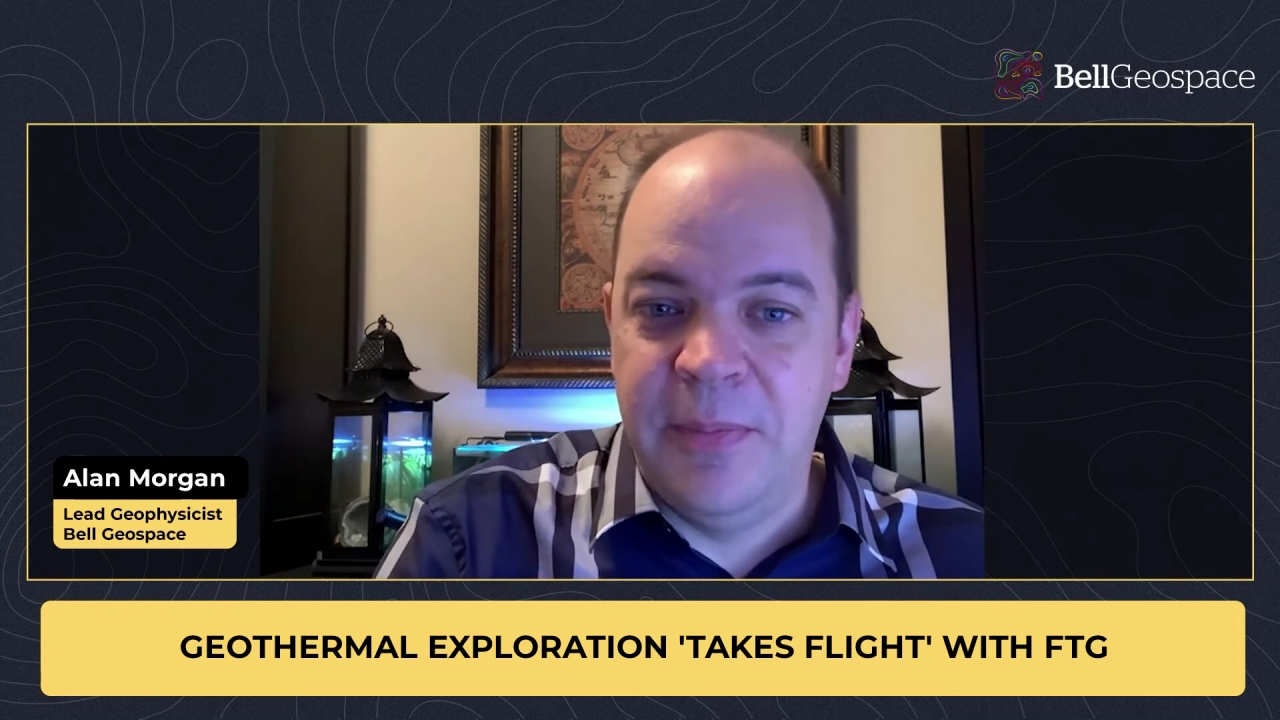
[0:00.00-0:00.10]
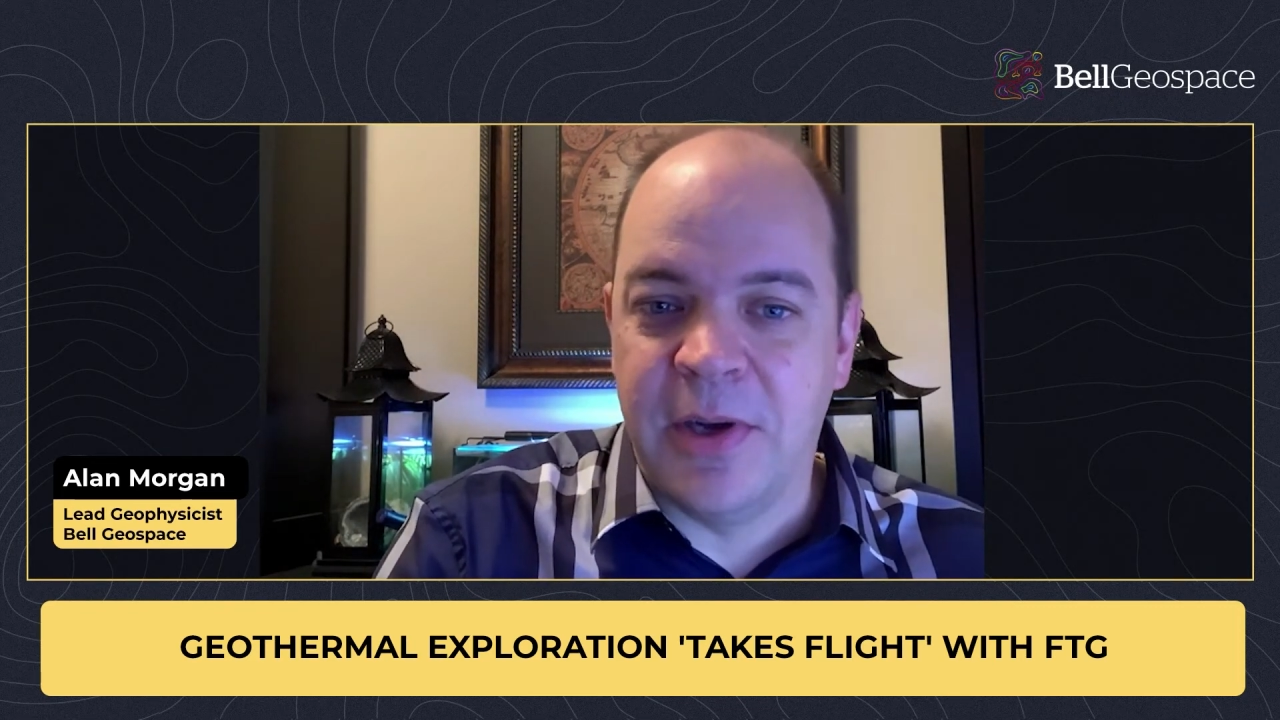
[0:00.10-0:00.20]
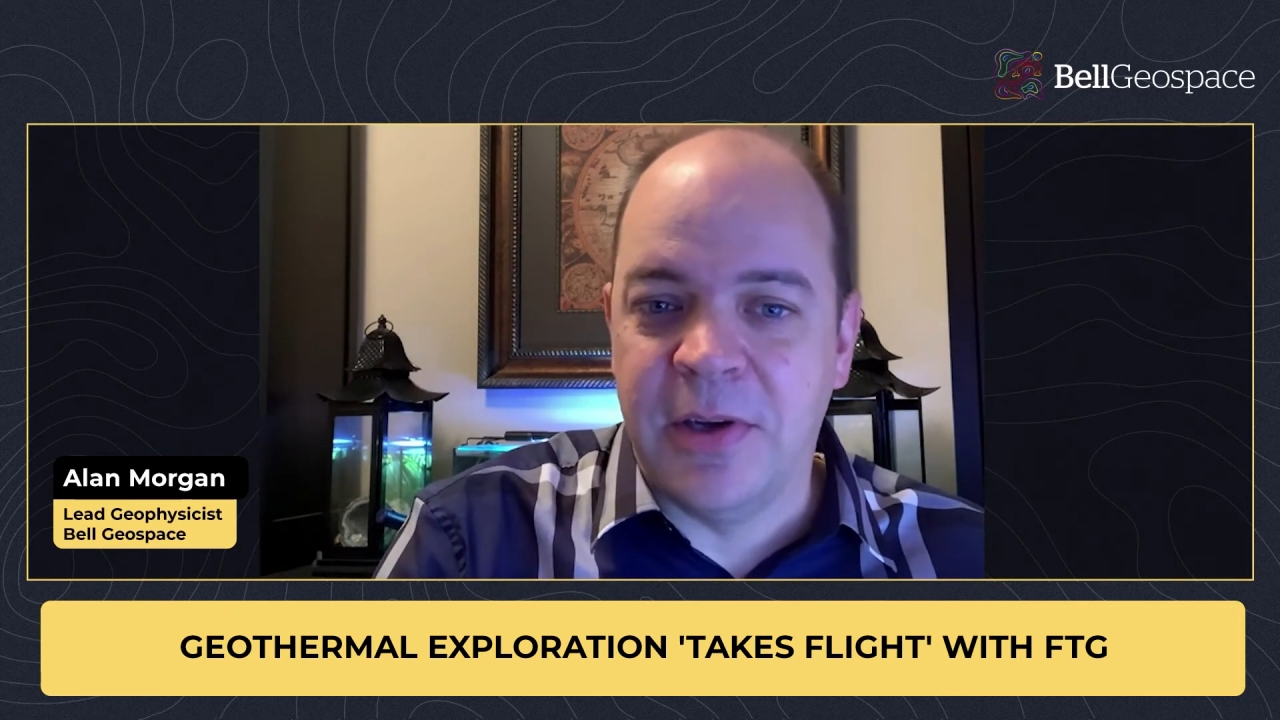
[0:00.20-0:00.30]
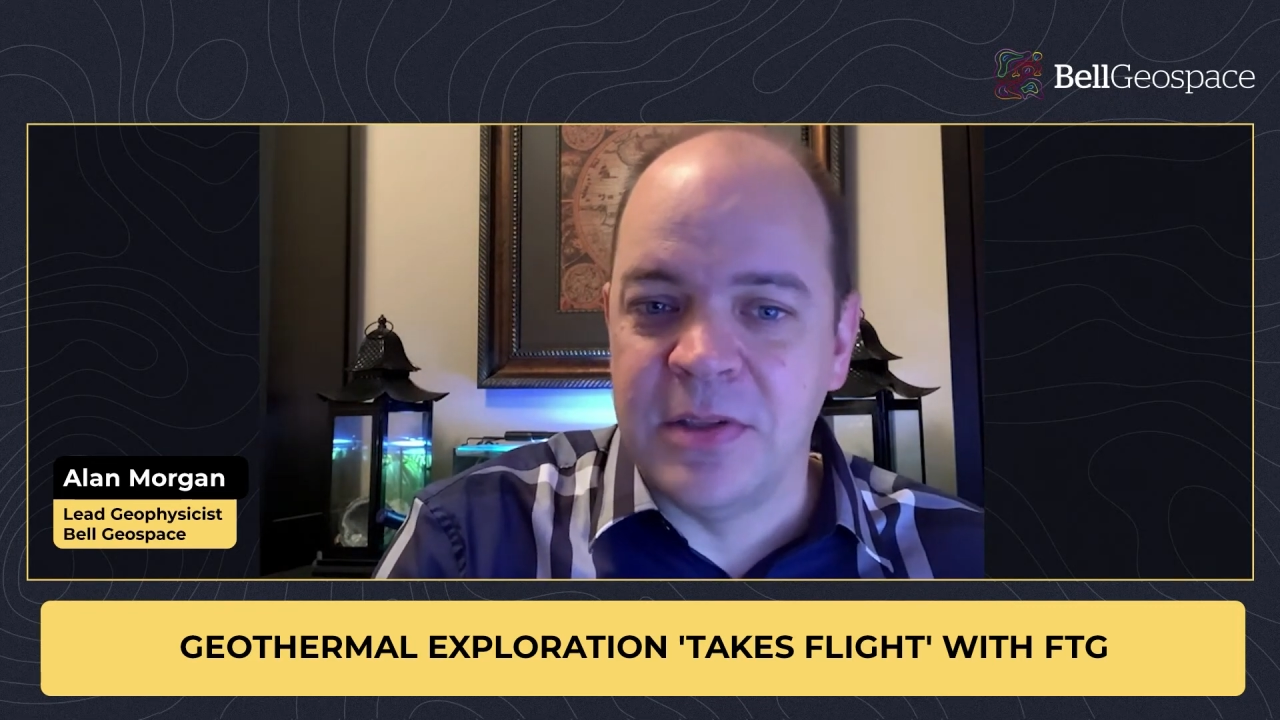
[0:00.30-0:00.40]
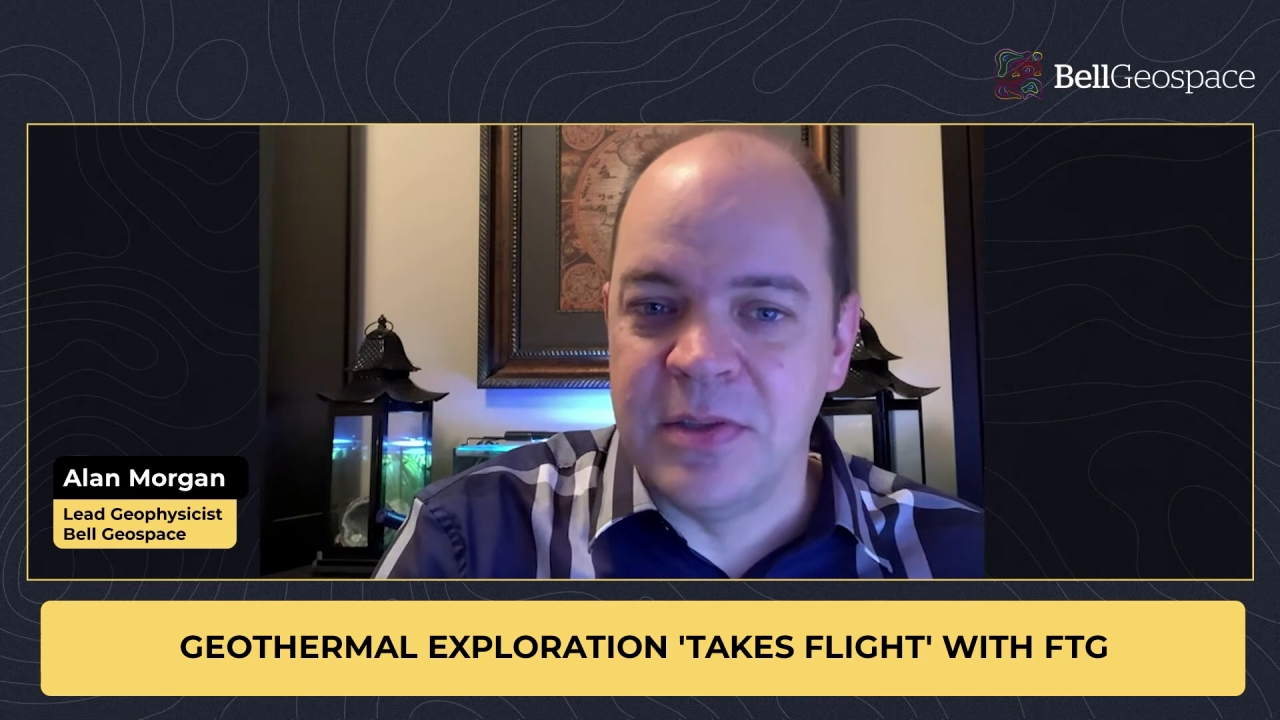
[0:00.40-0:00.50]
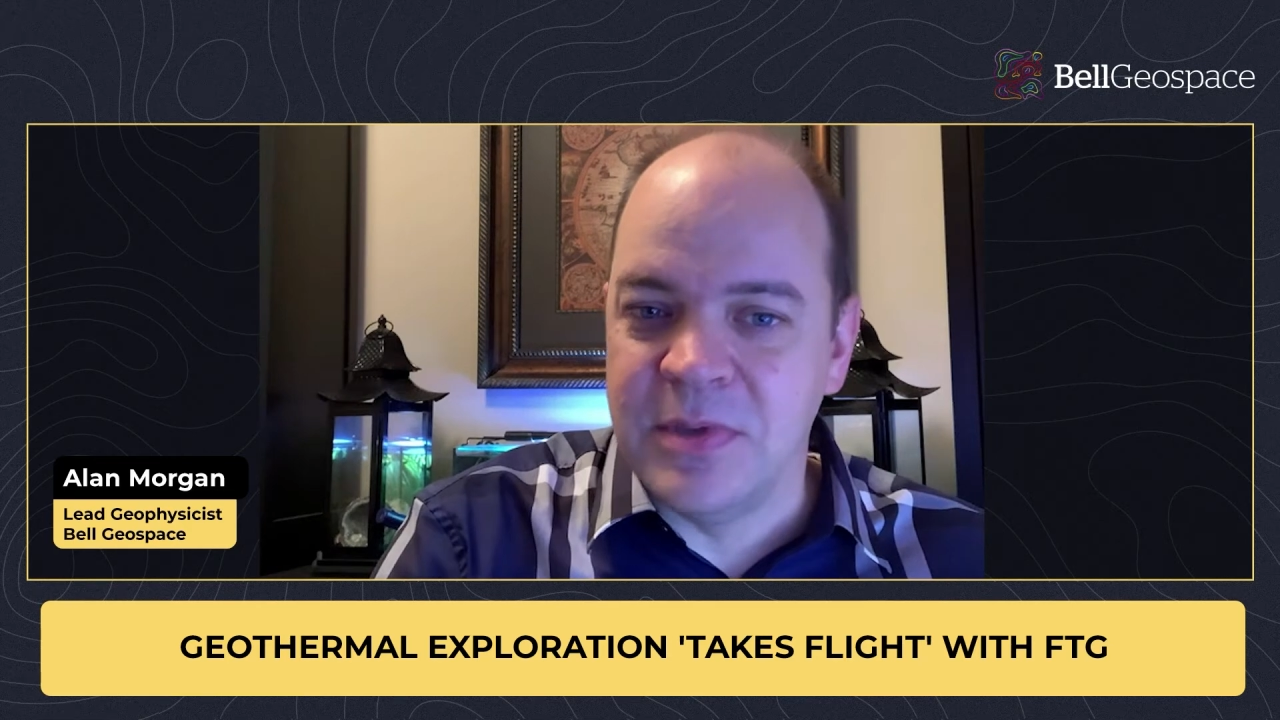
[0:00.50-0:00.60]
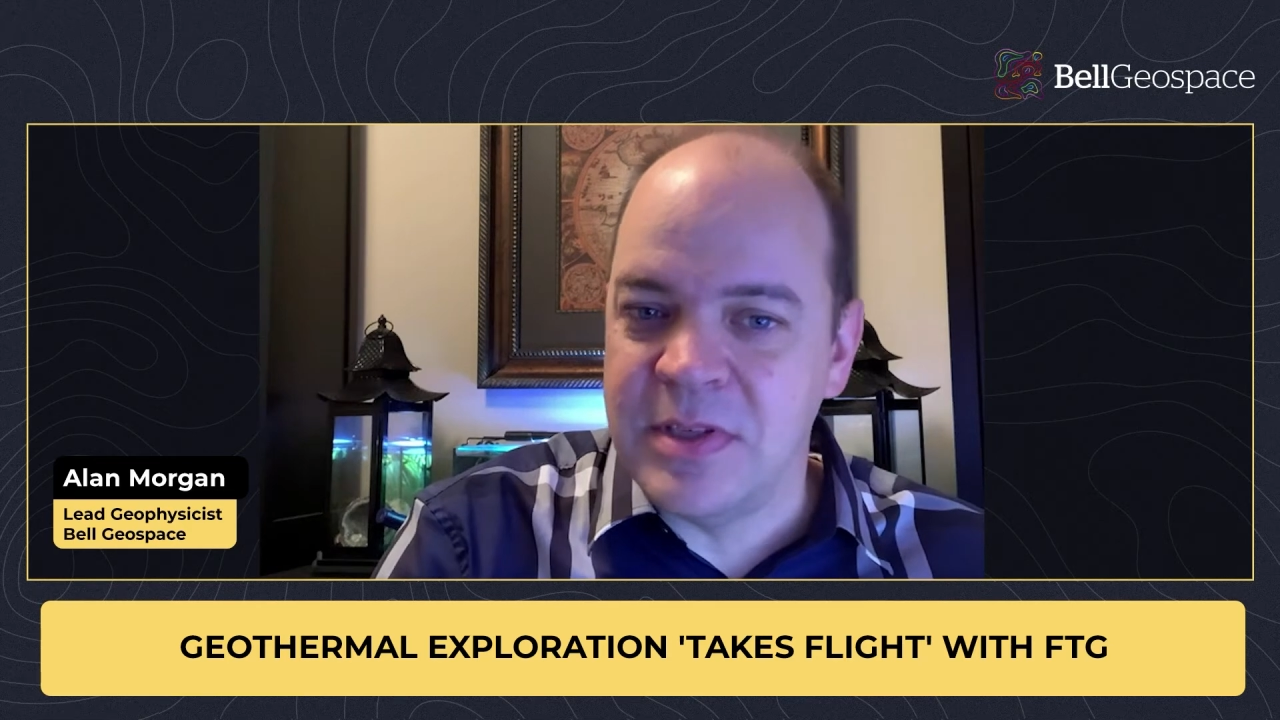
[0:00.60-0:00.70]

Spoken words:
because it